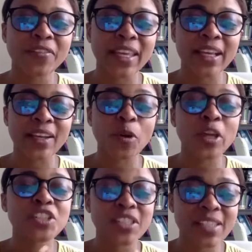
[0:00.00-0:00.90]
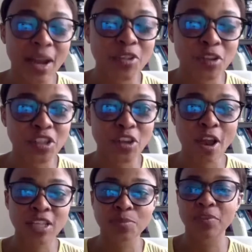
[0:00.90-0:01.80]
one of the questions that I was going
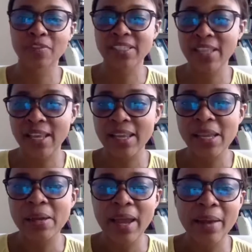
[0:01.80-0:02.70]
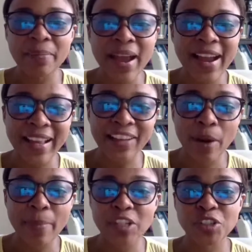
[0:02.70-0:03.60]
to ask Professor Maha
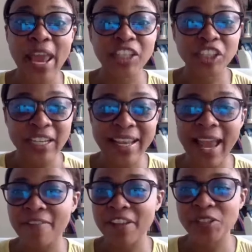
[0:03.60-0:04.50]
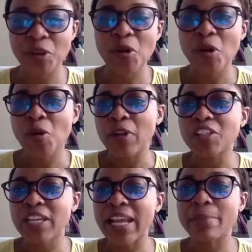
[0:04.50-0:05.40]
El-Rabat to actually cover. So
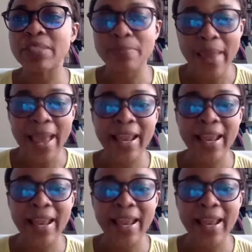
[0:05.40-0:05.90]
when she comes